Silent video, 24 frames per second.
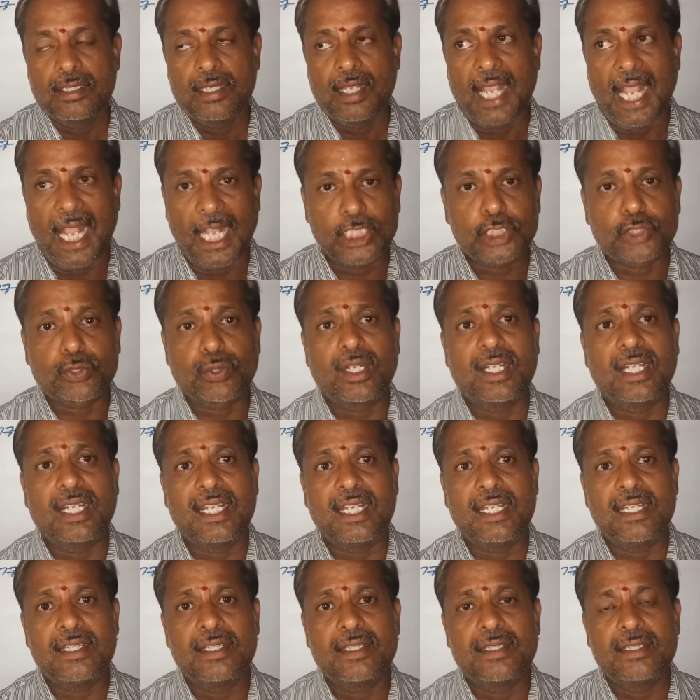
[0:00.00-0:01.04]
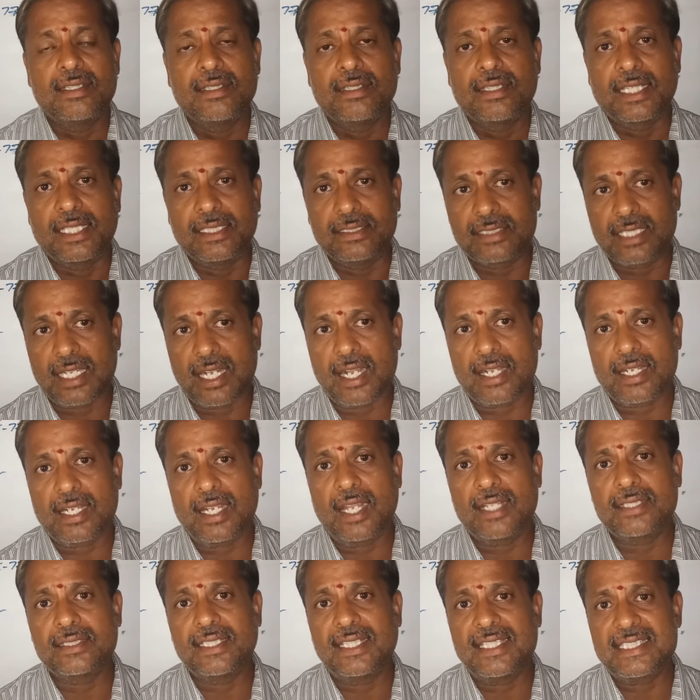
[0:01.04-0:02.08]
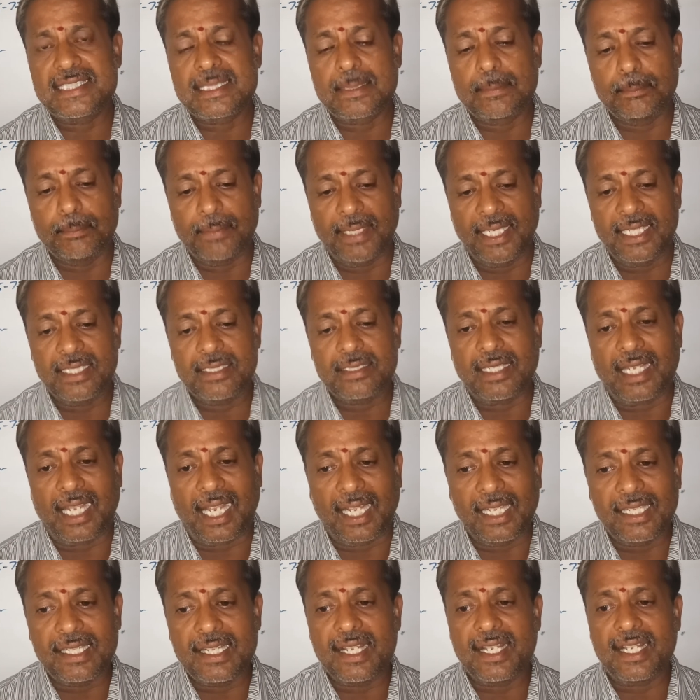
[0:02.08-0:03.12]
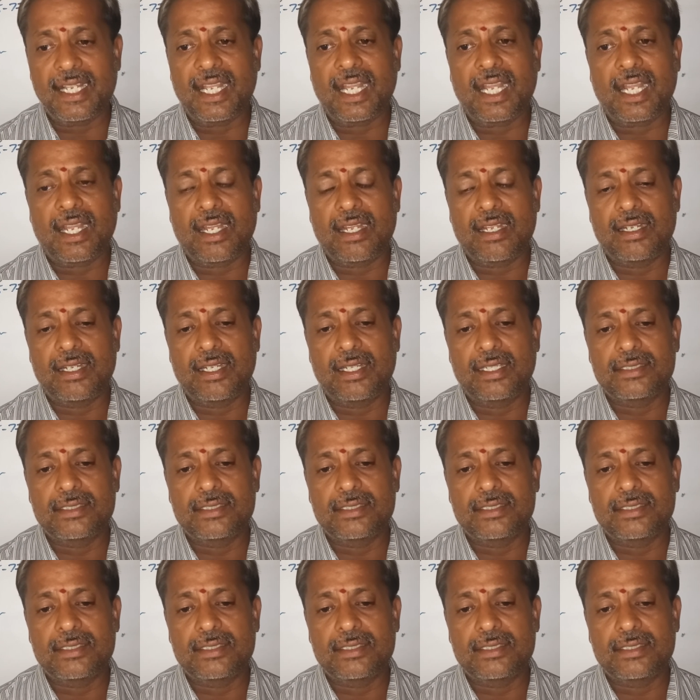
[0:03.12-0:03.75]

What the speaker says: actually Indira Gandhi's main idea,